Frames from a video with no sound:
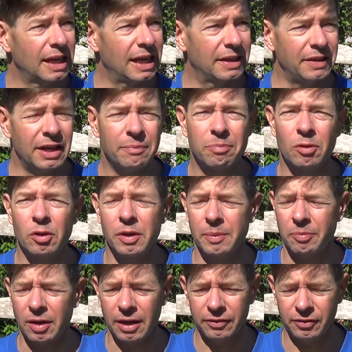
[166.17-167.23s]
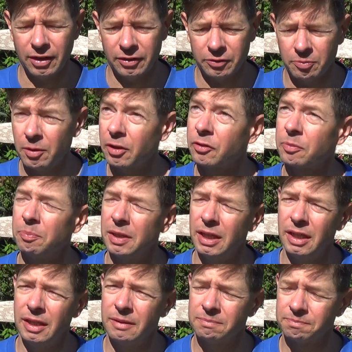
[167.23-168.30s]
And their brewing process must be
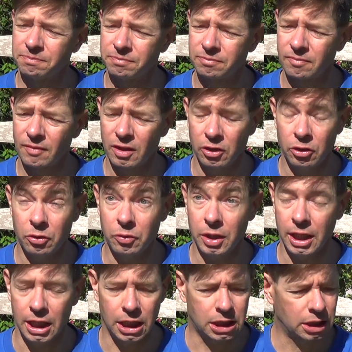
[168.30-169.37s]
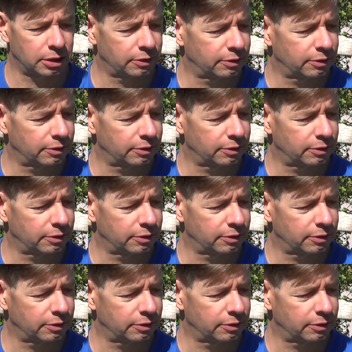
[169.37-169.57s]
unique.